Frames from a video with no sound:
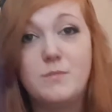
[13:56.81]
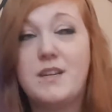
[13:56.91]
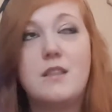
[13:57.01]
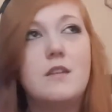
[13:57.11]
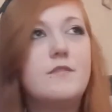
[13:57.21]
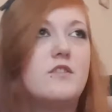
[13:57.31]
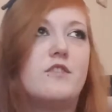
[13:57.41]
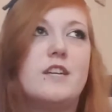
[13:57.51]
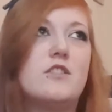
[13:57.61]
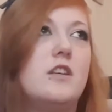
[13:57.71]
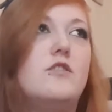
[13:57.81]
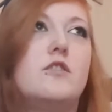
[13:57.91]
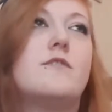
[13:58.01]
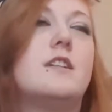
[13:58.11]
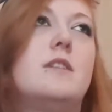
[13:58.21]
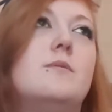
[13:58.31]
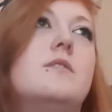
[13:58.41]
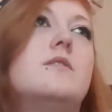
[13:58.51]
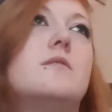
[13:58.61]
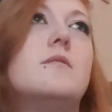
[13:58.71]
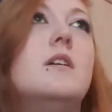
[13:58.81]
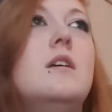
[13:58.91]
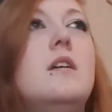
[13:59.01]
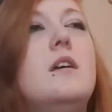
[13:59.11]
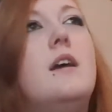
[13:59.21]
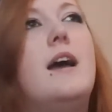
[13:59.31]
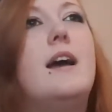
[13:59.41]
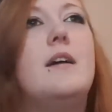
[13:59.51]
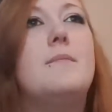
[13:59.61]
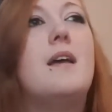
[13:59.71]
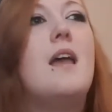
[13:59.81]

Like, I love the direction he took for that one. So and